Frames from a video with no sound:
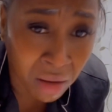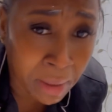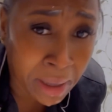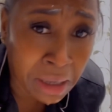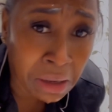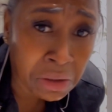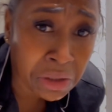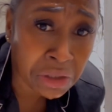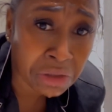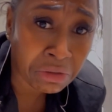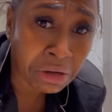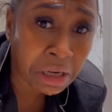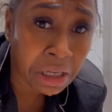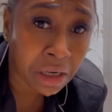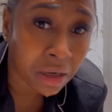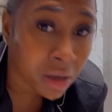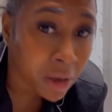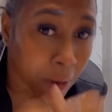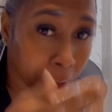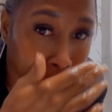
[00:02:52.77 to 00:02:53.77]
Oh my nose is running.
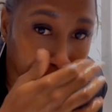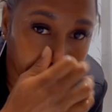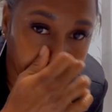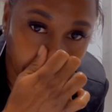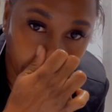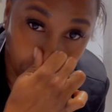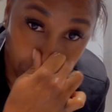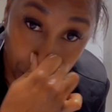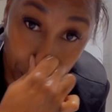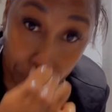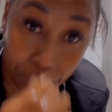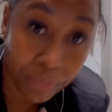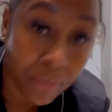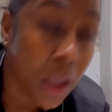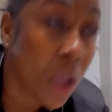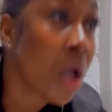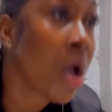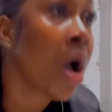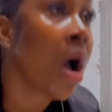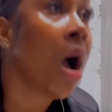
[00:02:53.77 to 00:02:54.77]

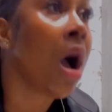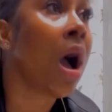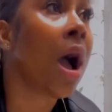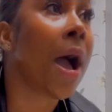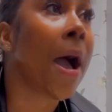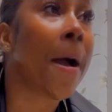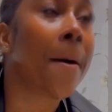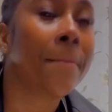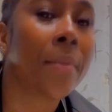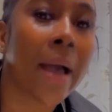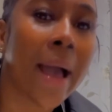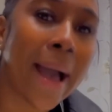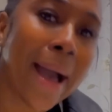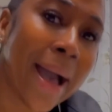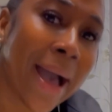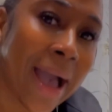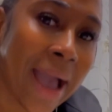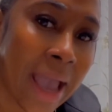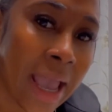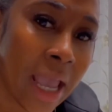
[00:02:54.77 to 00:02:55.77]
Um,
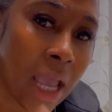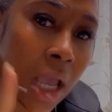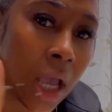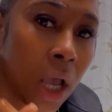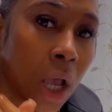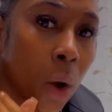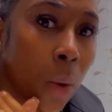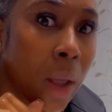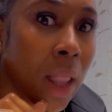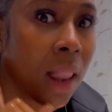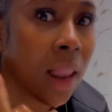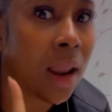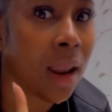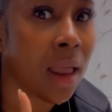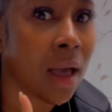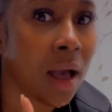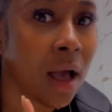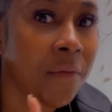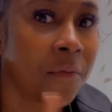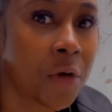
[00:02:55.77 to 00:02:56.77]
I will
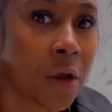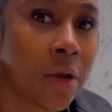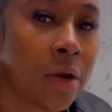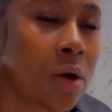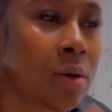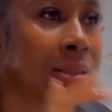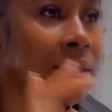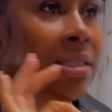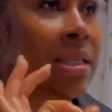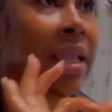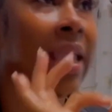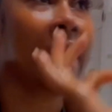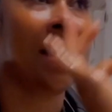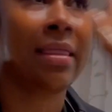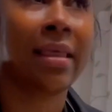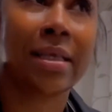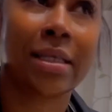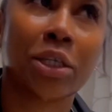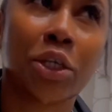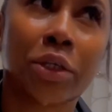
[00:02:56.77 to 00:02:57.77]
love one of those sticky
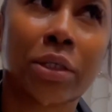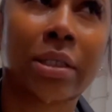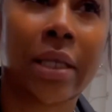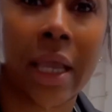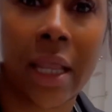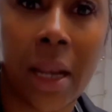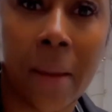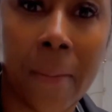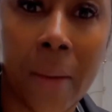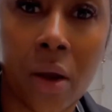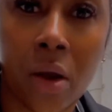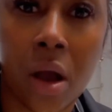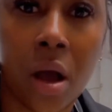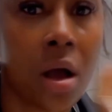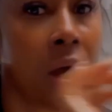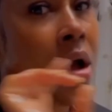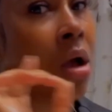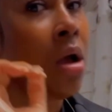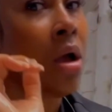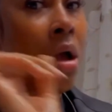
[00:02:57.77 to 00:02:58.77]
things that you stick in the mirror.
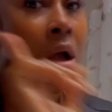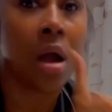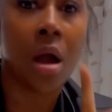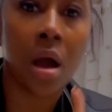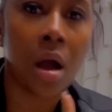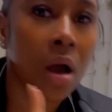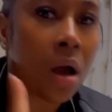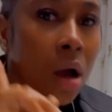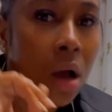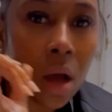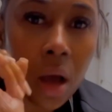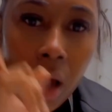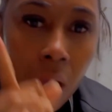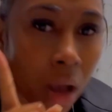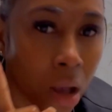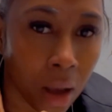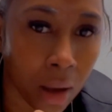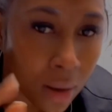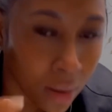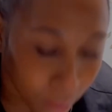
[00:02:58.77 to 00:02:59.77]
Oh,